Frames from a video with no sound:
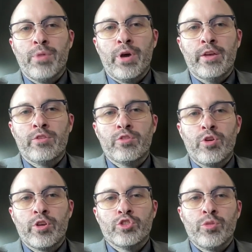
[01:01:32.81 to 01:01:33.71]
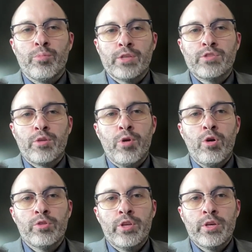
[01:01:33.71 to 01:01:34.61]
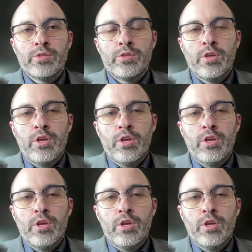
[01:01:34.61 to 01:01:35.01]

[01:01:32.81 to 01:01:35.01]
by Turkish domestic politics.